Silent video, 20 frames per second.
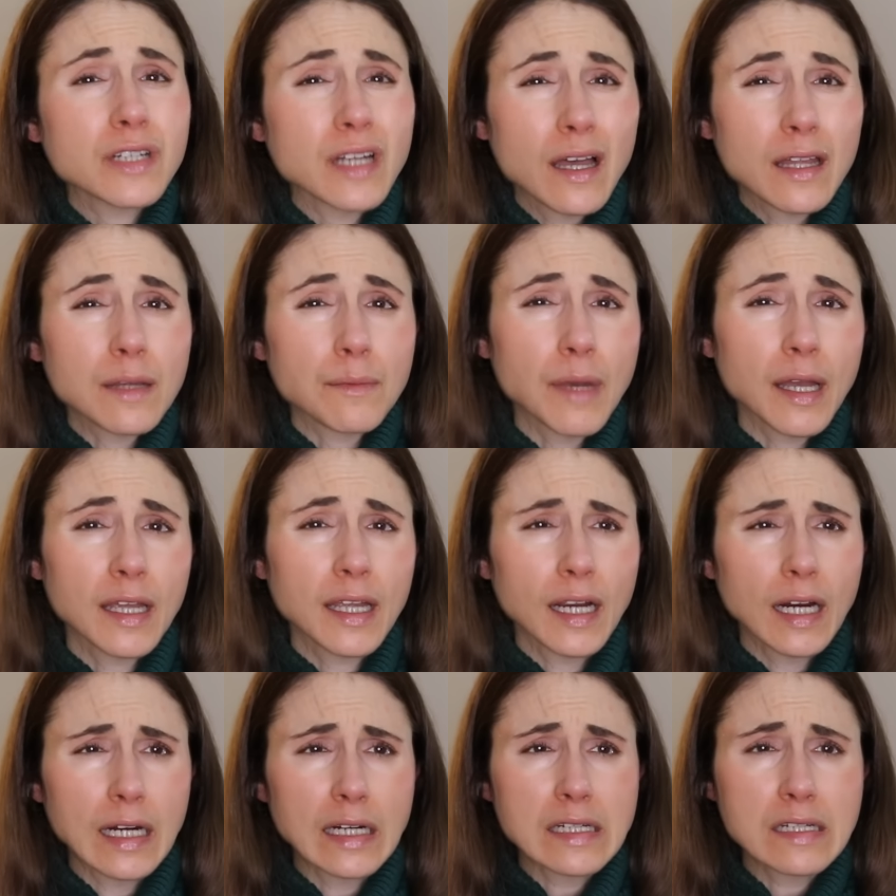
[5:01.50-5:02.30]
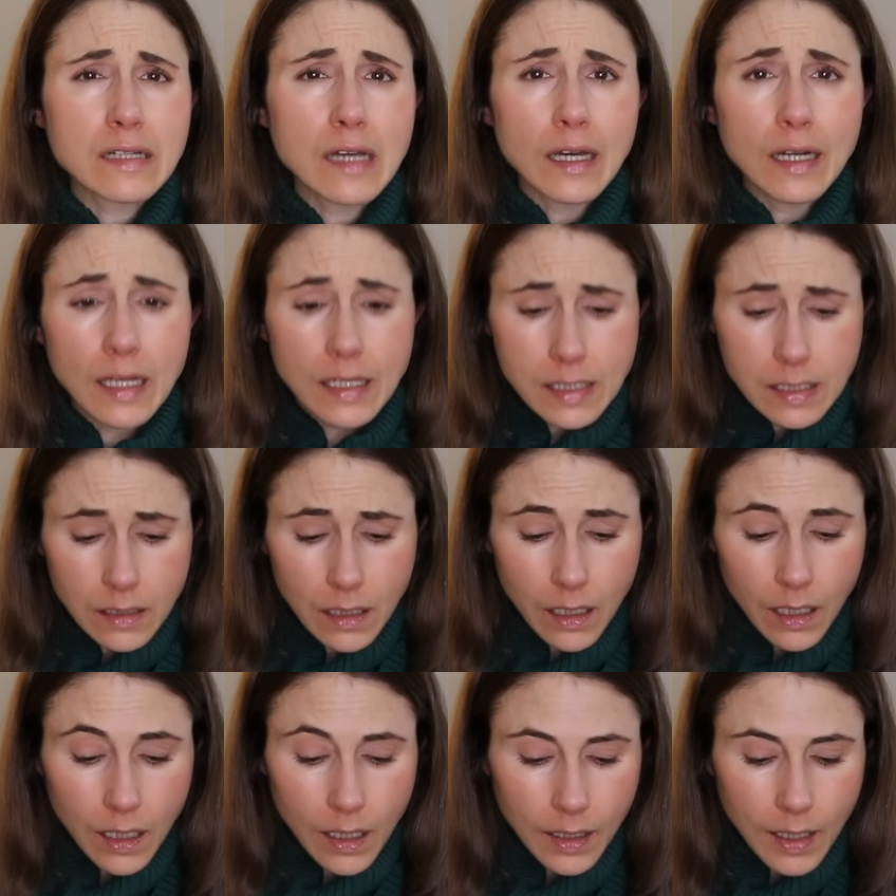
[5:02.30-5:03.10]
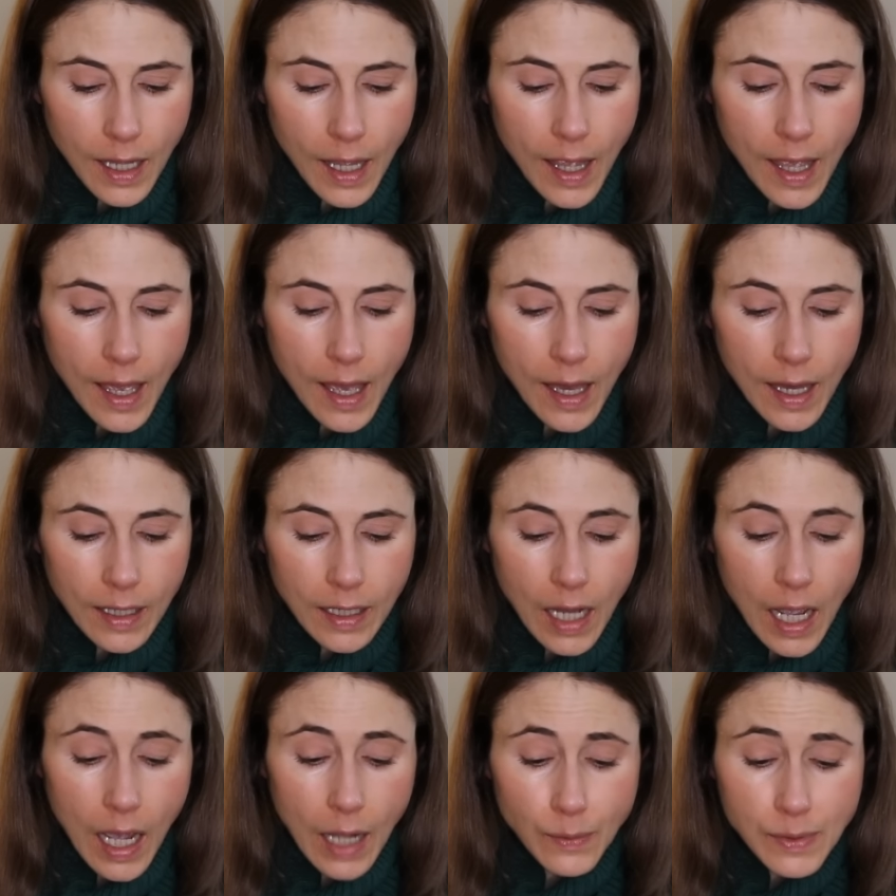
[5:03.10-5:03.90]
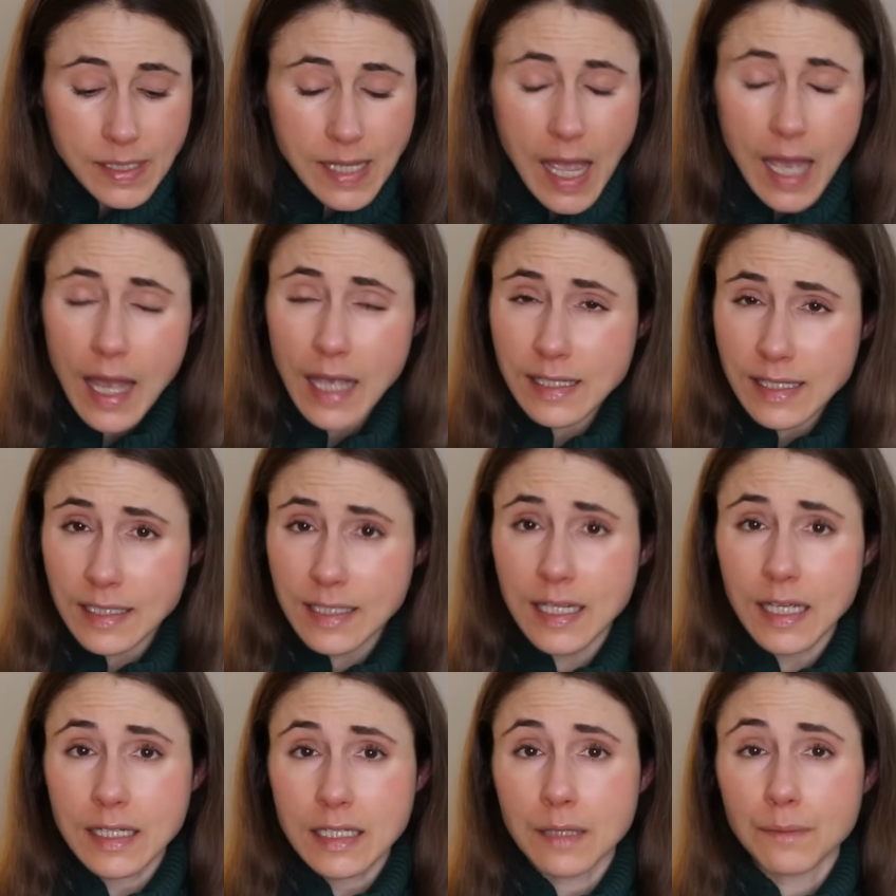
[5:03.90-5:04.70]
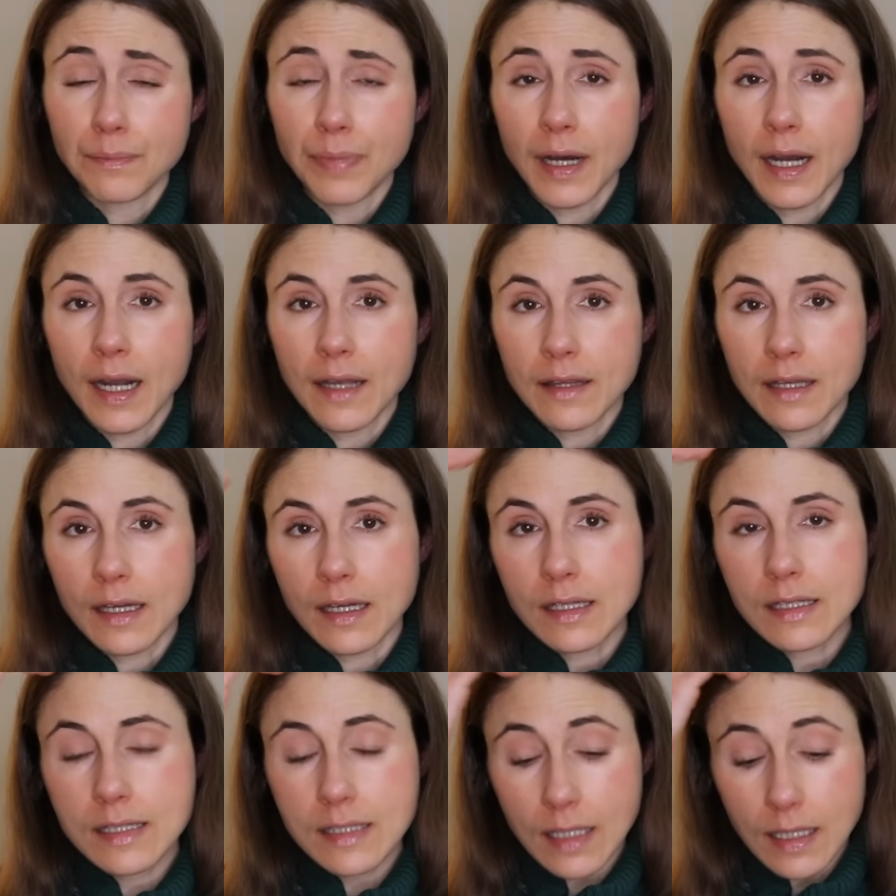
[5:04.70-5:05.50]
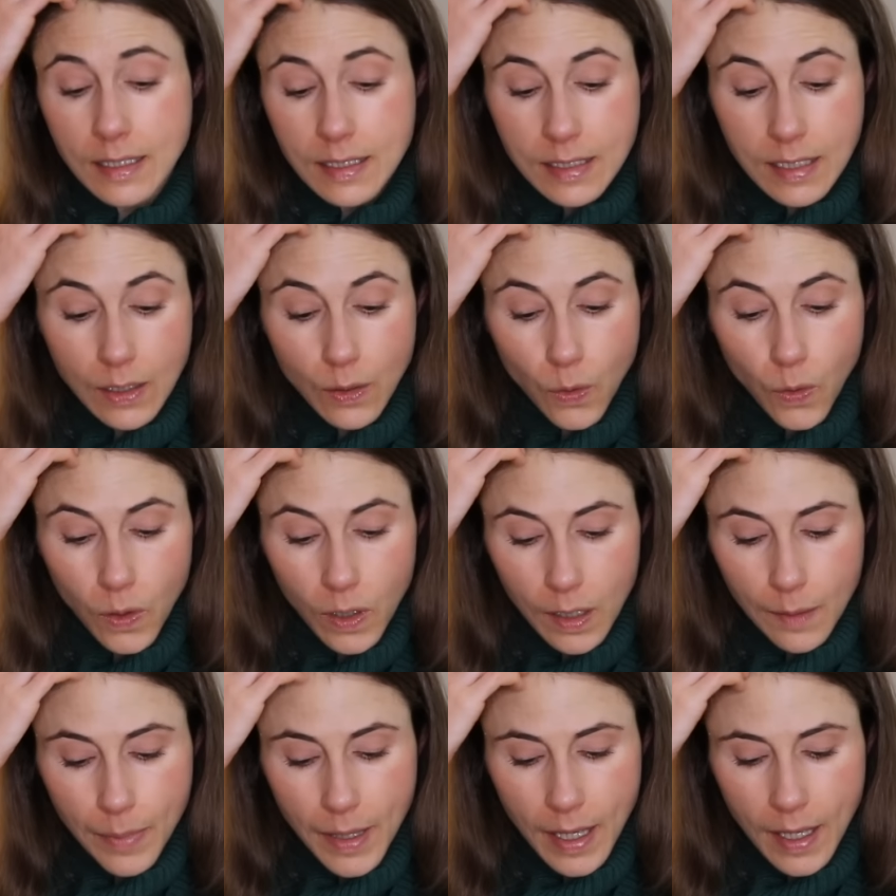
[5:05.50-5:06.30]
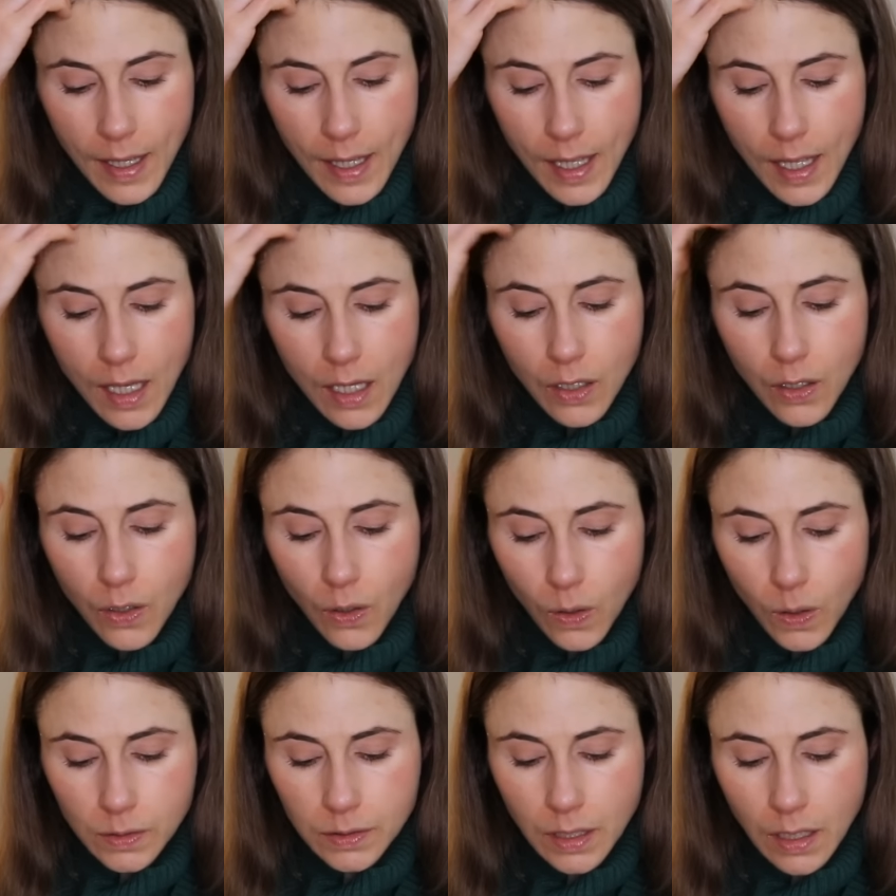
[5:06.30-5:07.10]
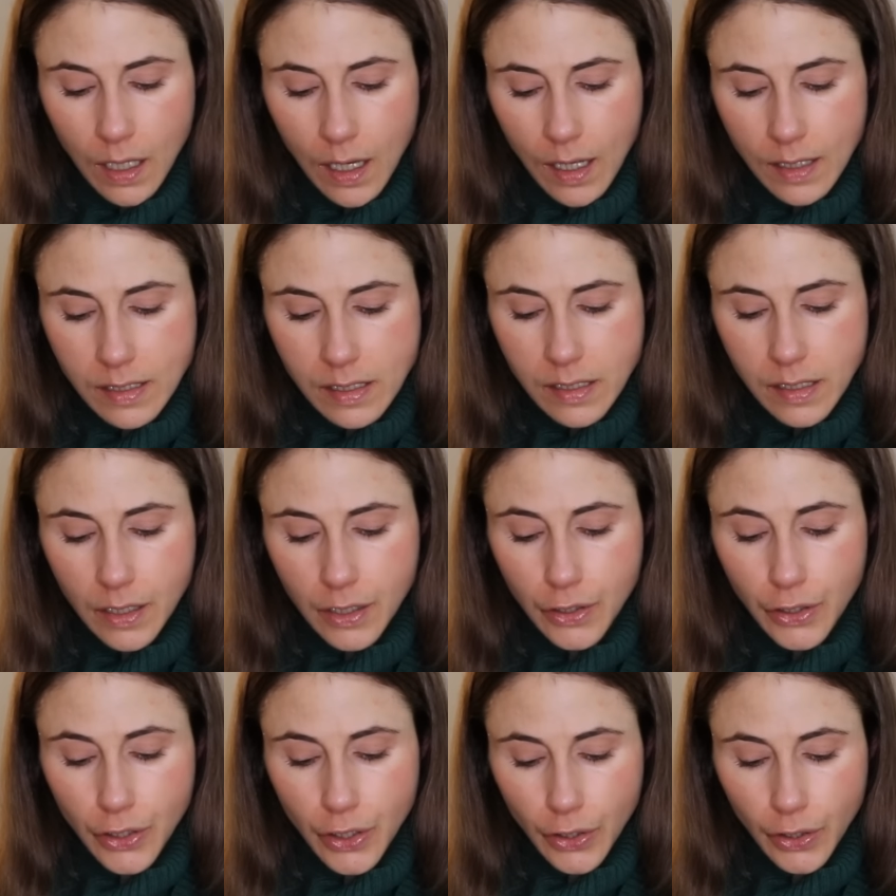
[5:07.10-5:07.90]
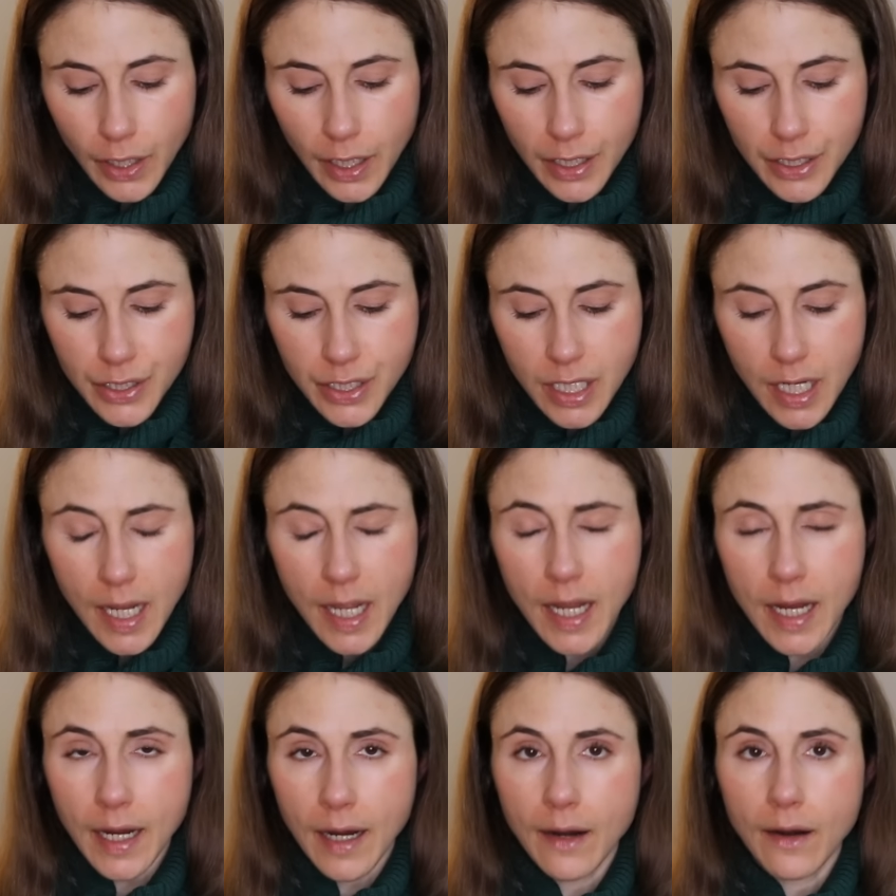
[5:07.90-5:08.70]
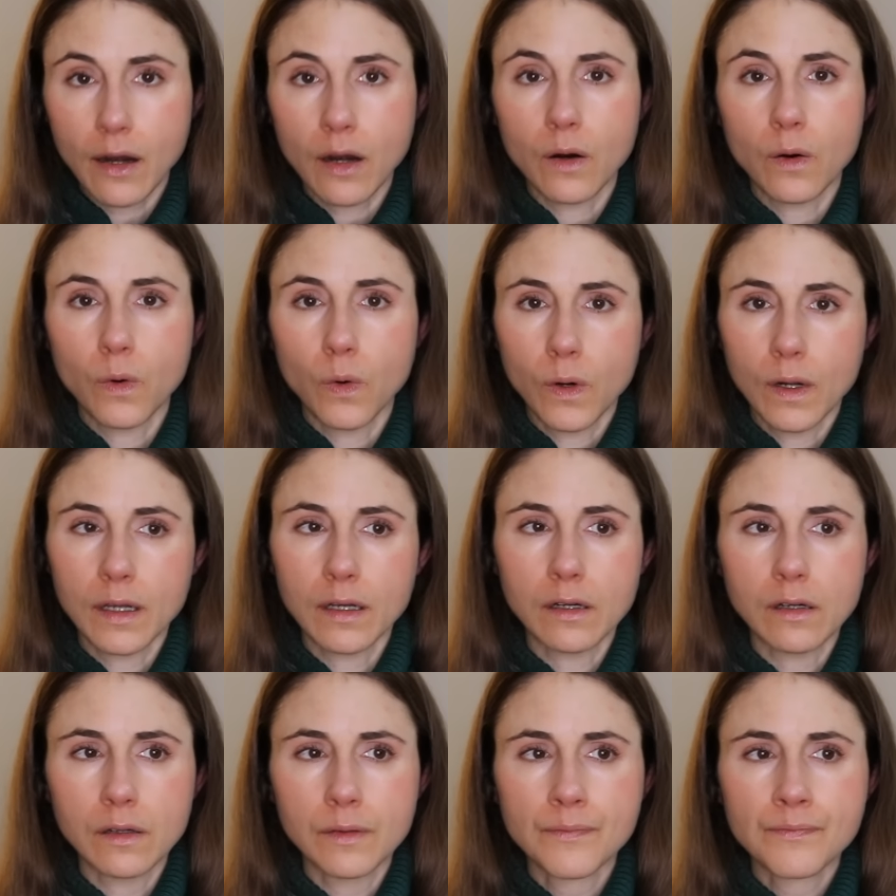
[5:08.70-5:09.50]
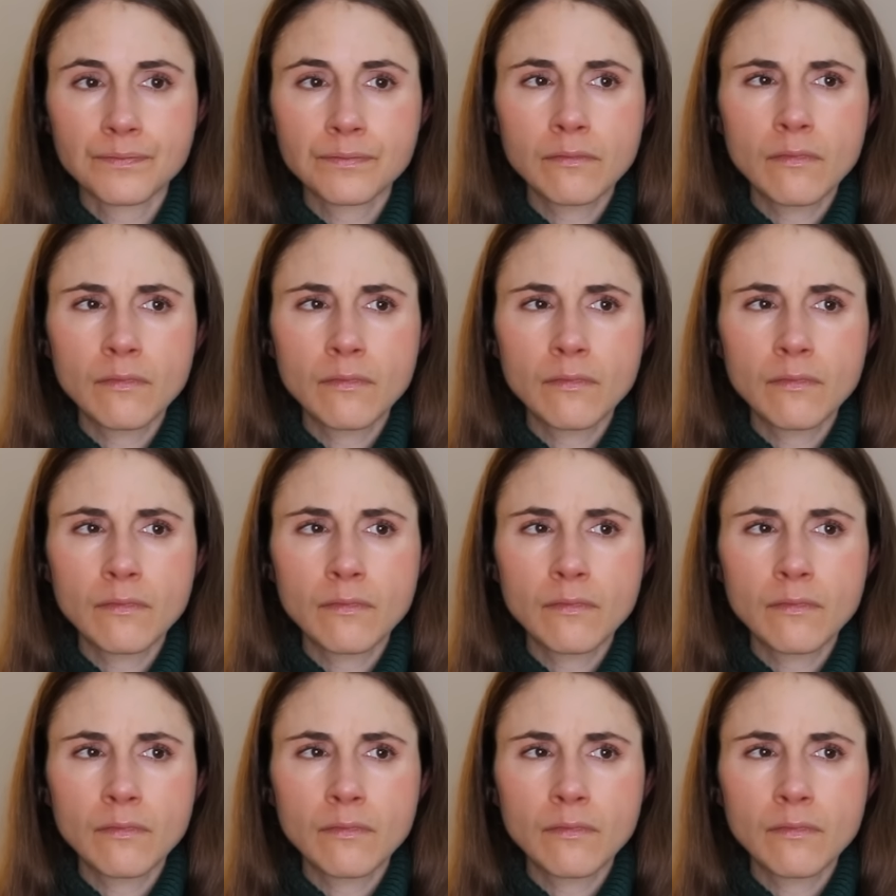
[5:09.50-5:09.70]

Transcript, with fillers: now that my hair is not as long. And I was hesitant to buy this. It's the Oribe Gold Lust Nourish Hair Oil.